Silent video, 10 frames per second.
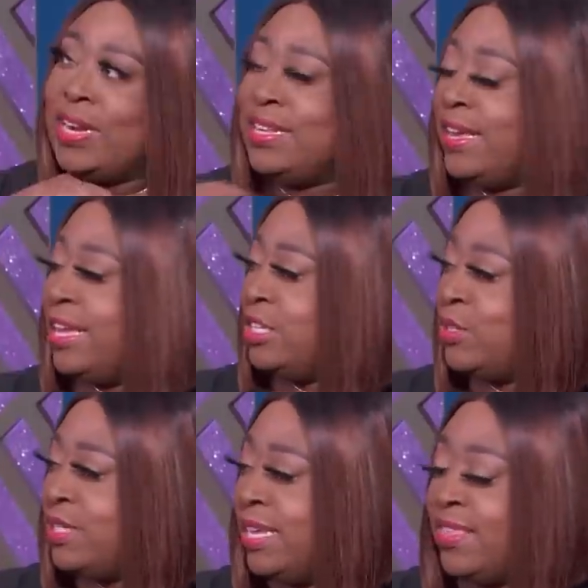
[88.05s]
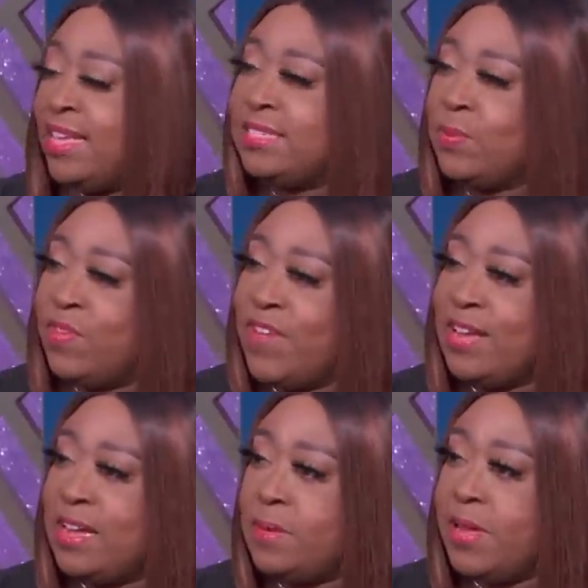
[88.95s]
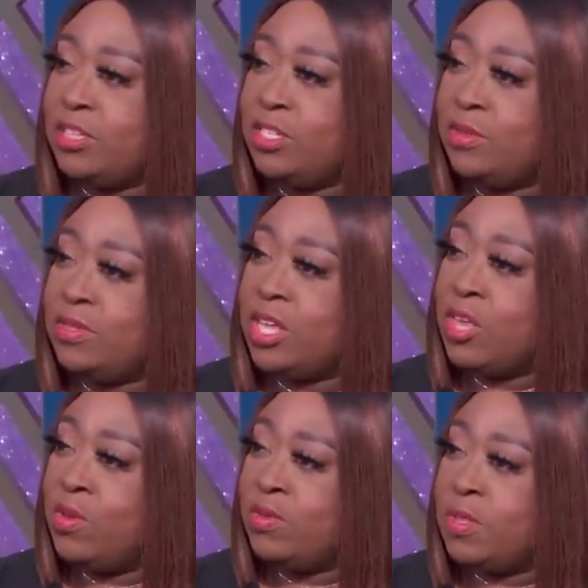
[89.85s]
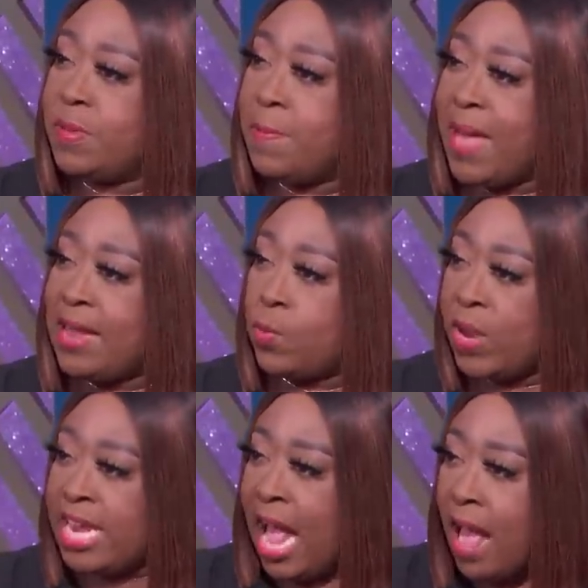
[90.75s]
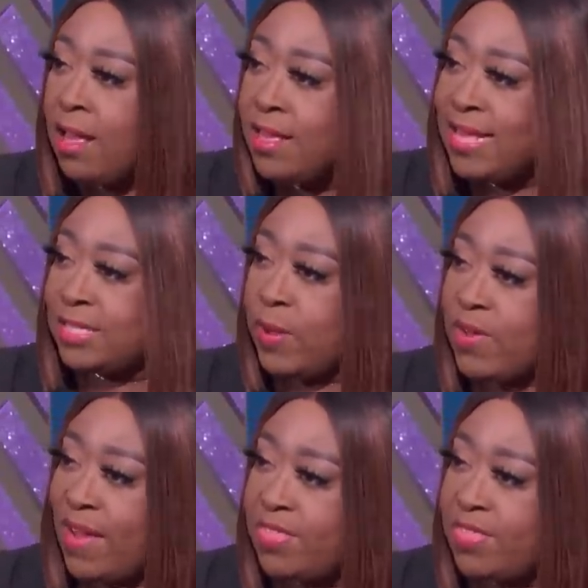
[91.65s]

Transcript: one of the interesting things that we found out about you is that you used to be a ballerina. That's why you